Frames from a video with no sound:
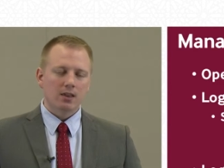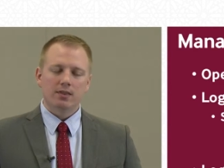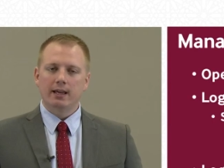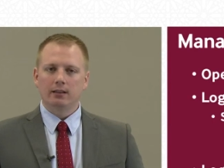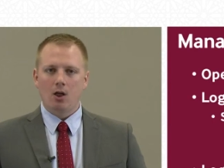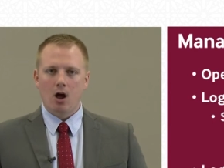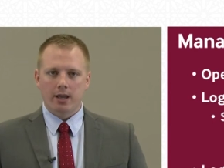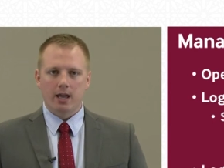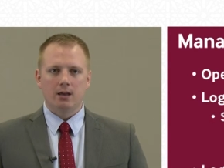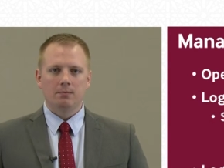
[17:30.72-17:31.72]
they
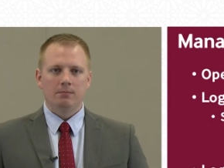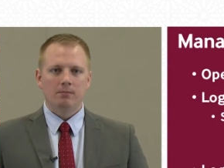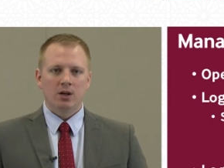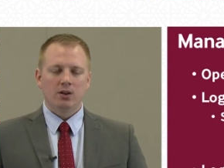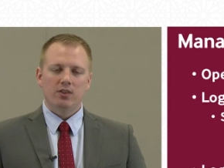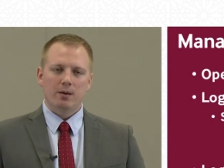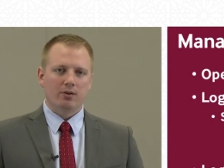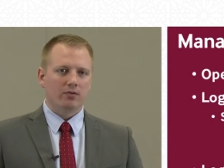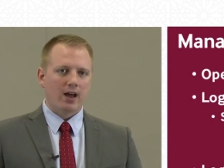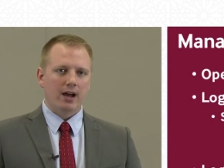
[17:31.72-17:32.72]
log in, they
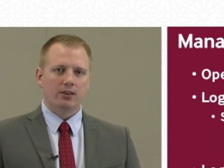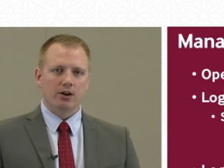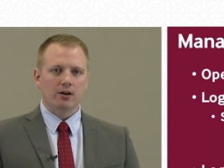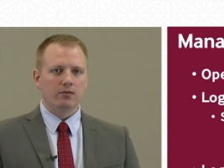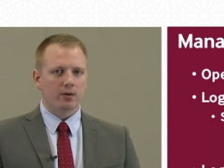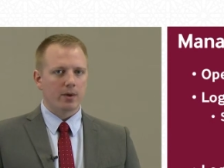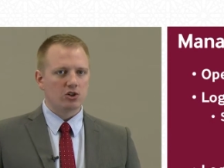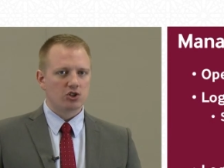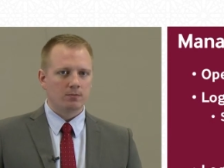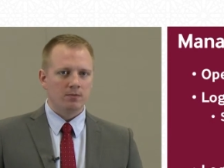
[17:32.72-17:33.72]
provide their
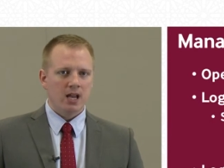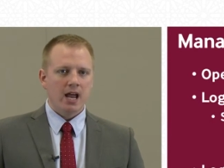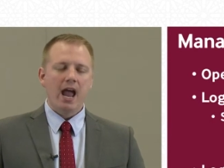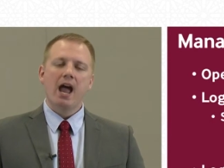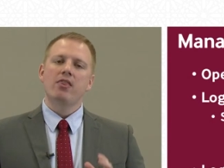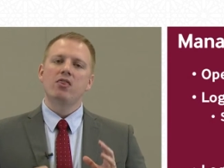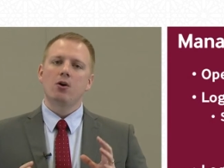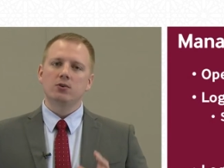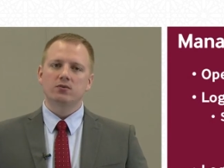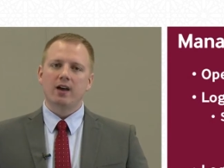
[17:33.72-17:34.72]
information, and
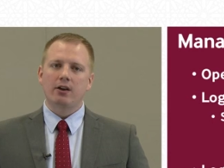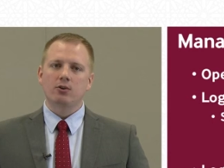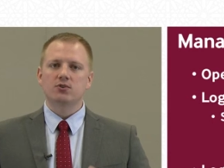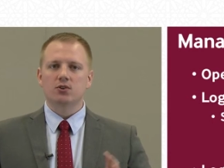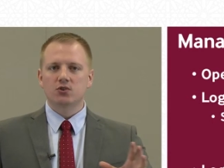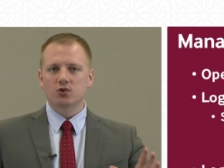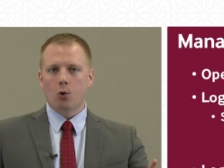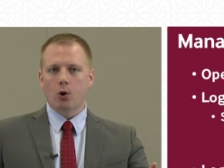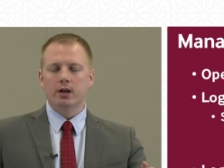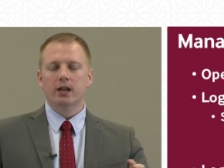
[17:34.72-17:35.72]
those values are
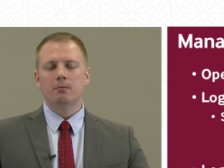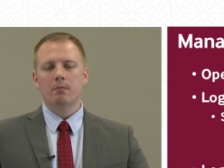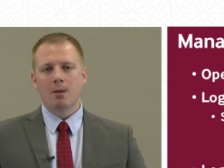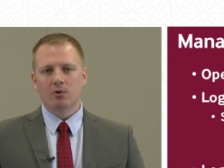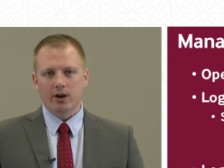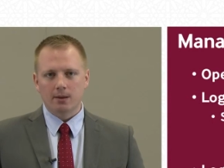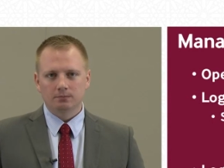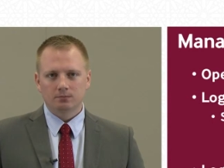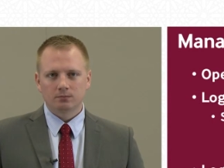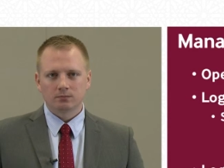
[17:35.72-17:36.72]
stored in memory.
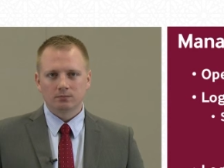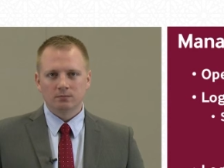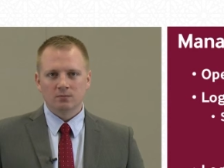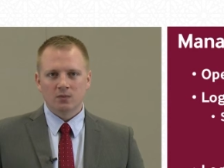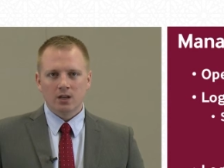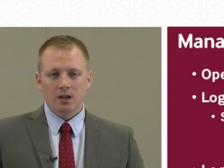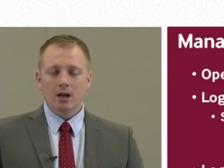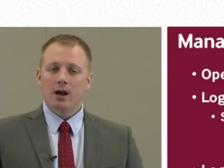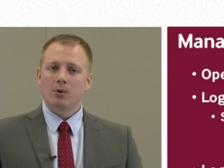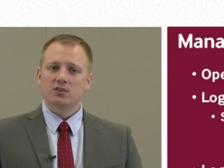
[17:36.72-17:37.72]

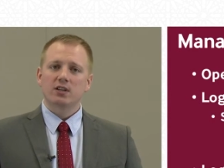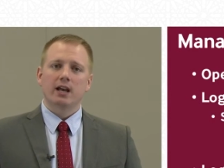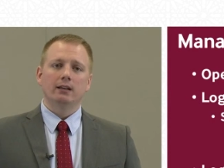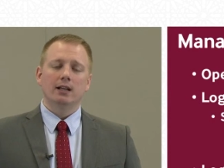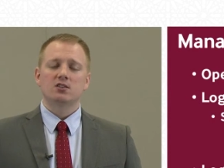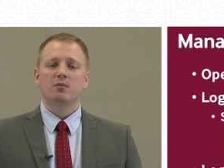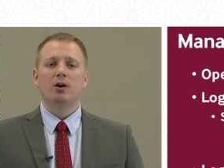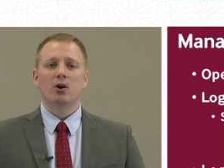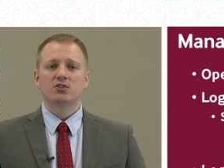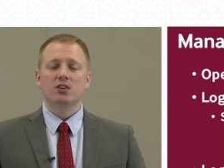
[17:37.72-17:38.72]
Now, once again, let's
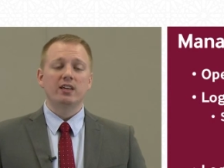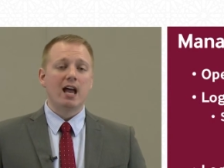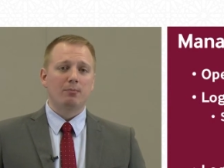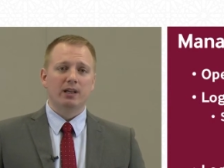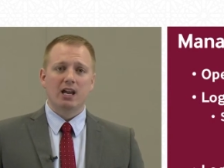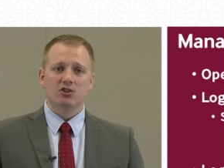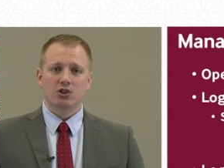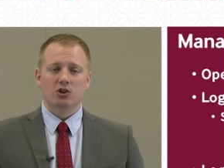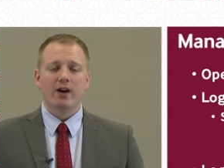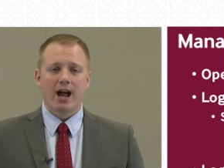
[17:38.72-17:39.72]
suppose that the
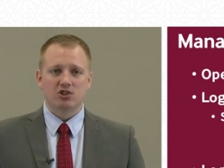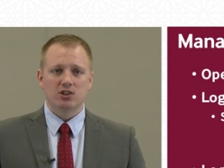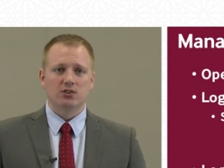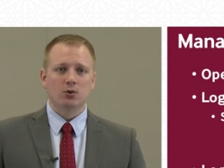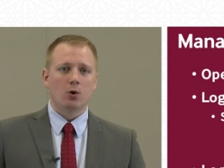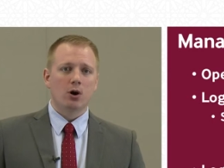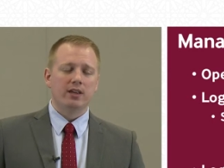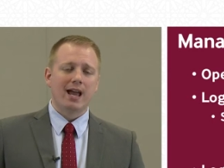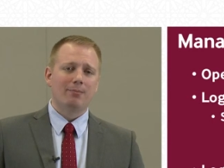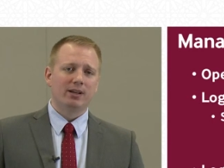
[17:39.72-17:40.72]
application crashes or
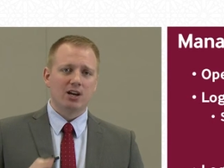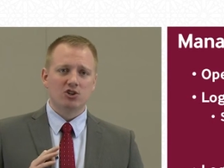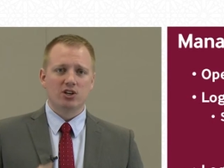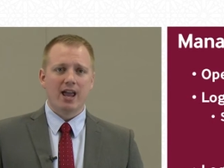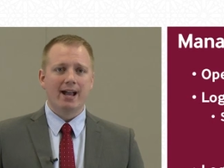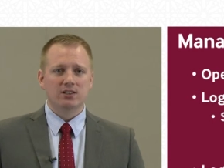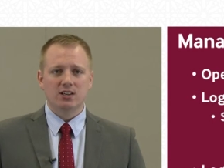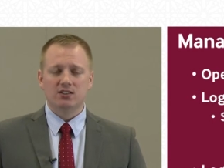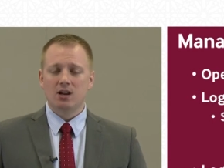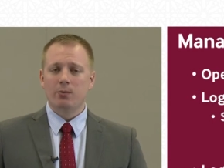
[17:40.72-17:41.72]
the application
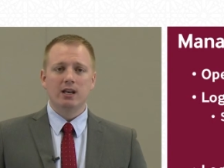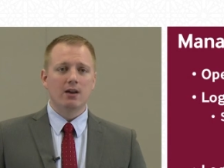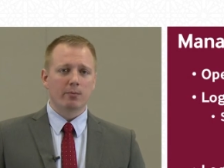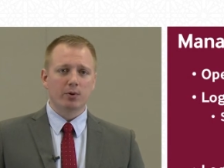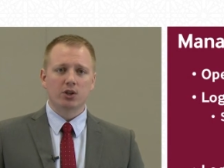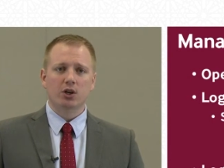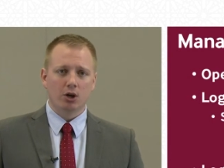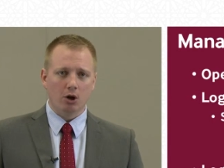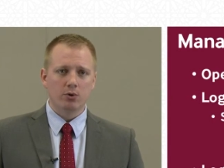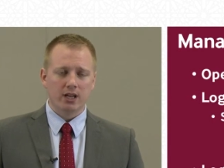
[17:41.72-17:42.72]
exits and we never put the
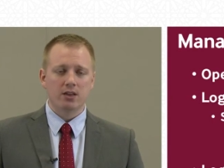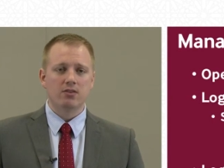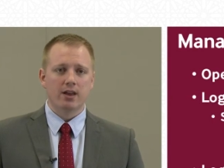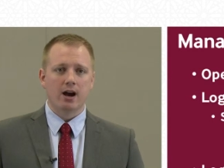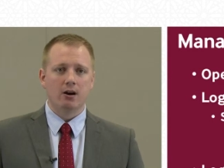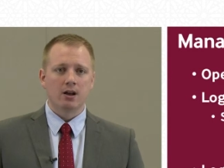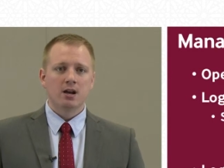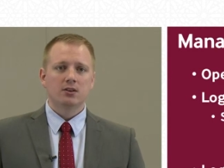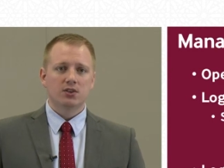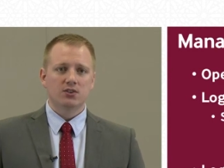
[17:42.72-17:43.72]
code in there
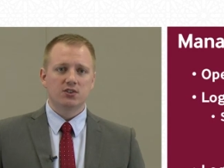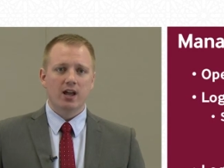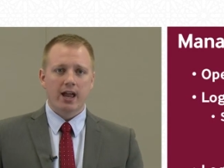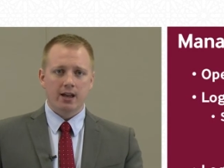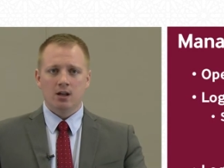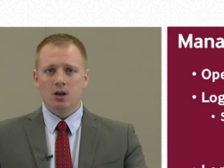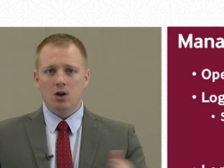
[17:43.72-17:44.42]
to say,